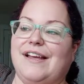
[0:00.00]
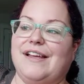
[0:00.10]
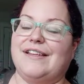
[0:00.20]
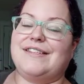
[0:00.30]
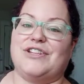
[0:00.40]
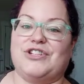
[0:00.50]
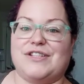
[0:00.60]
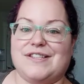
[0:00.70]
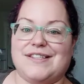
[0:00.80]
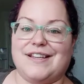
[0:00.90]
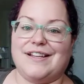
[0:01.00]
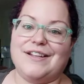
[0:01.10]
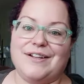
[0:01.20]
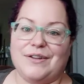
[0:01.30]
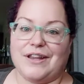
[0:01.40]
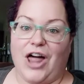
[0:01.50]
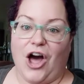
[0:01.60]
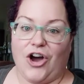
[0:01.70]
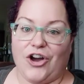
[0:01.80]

stitches long,